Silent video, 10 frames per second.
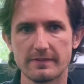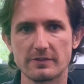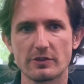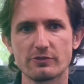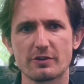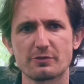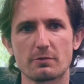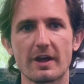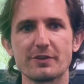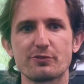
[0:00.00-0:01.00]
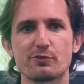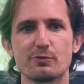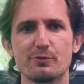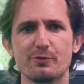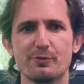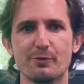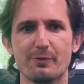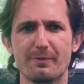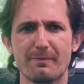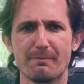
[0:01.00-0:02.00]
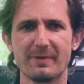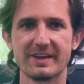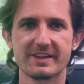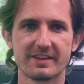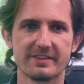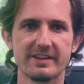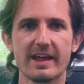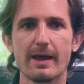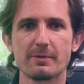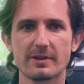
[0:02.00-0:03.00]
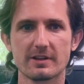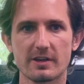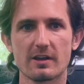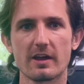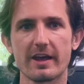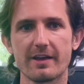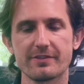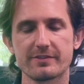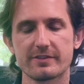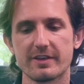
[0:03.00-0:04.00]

The teacher tried to make a dynamic class.